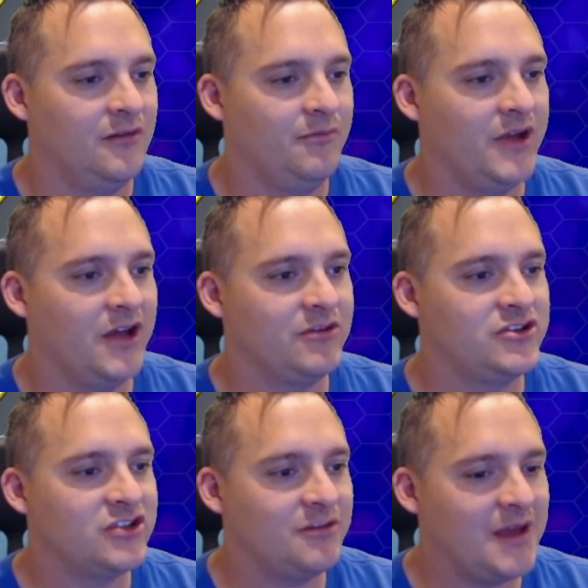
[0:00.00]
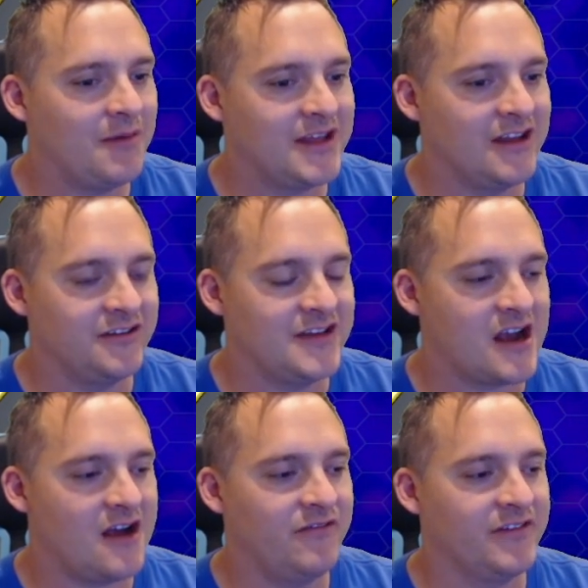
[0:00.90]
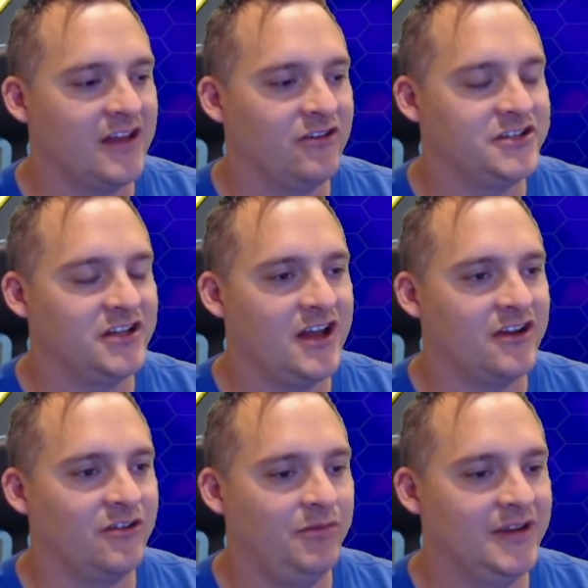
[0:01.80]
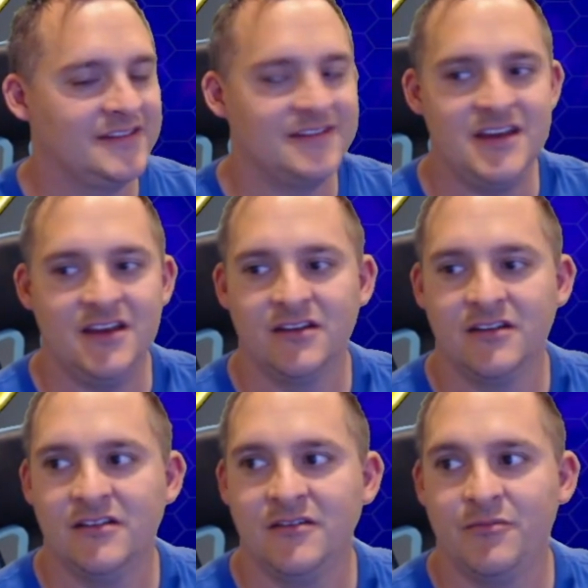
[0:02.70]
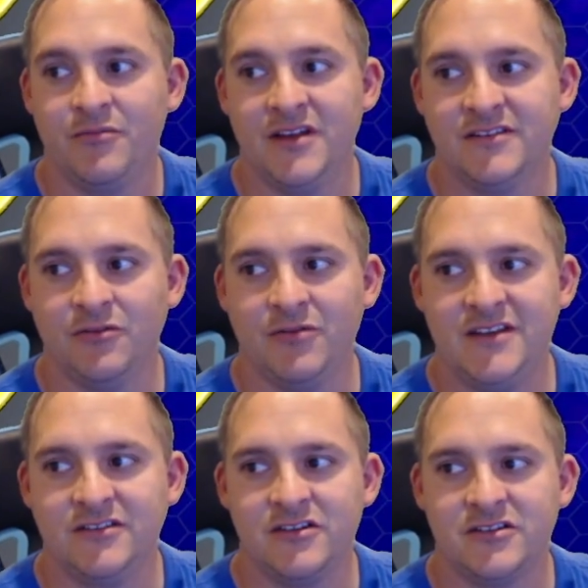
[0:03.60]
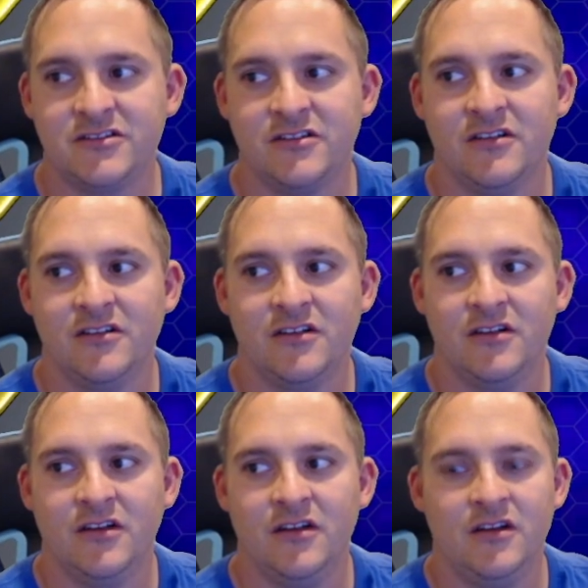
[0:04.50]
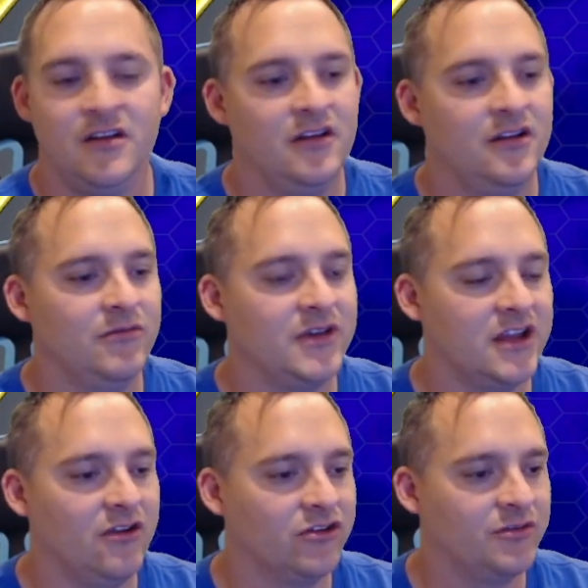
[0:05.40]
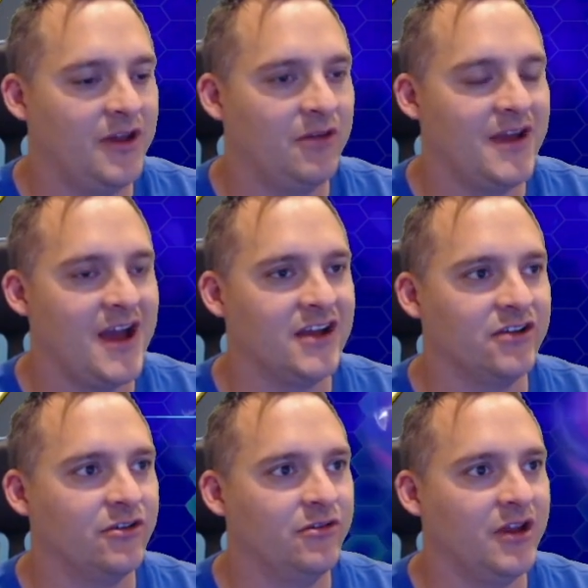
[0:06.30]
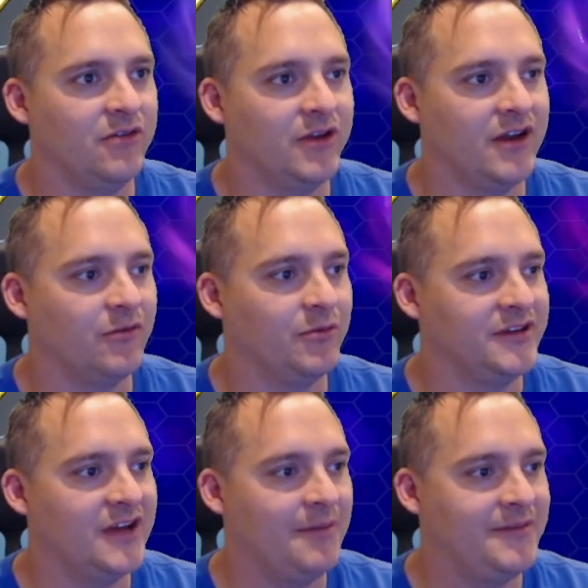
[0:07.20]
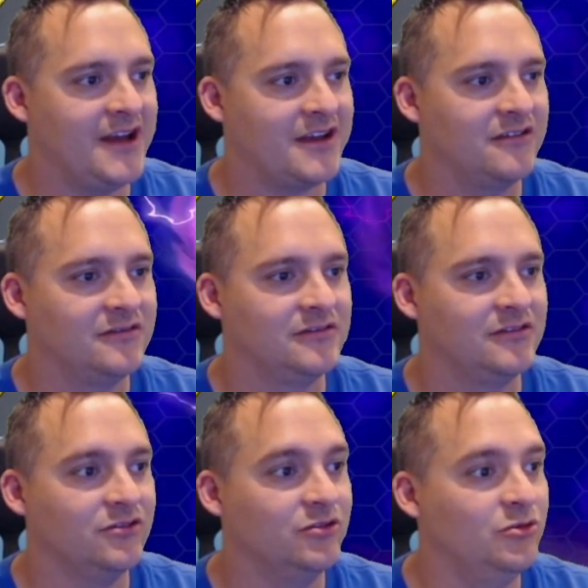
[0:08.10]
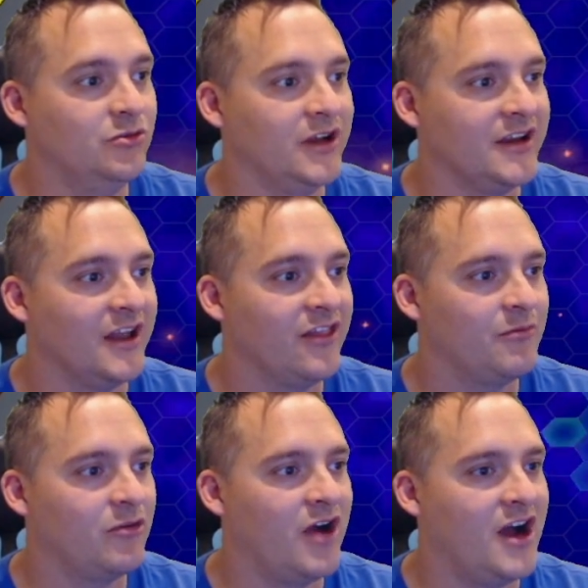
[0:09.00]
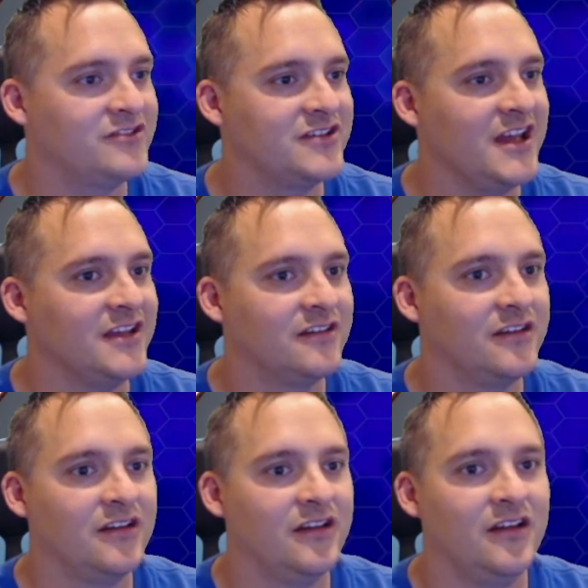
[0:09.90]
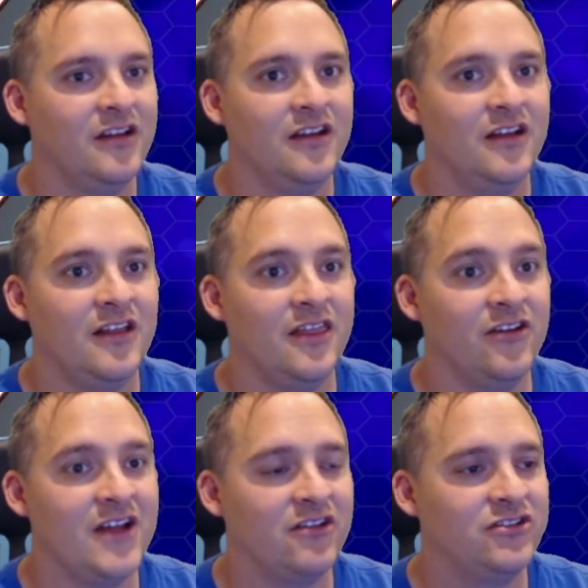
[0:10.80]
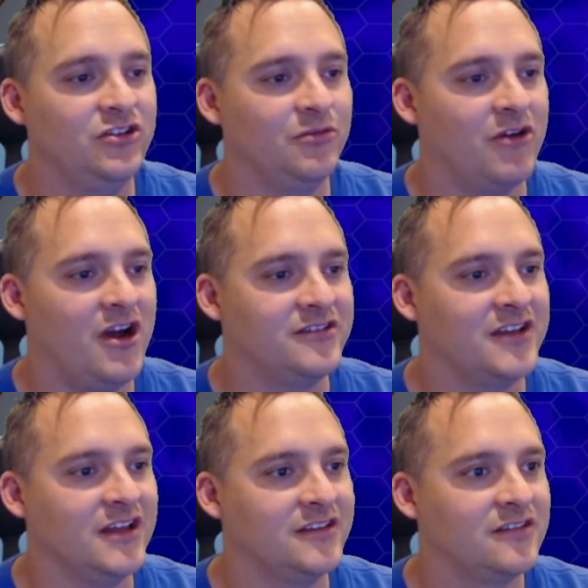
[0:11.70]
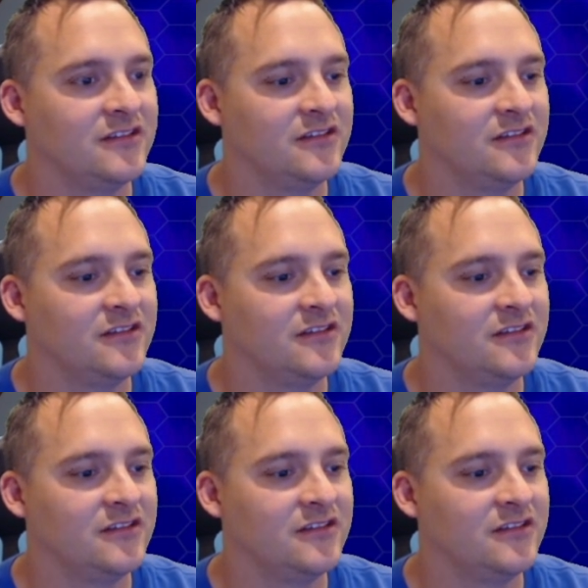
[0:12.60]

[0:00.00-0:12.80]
But we should be able to get an attack off with Energy Loto, Blissey, plus a Research. We can Ultra Ball away Iono and whatever we top deck. Ooh, another Mirage Gate. They're down 2 Mirage Gates.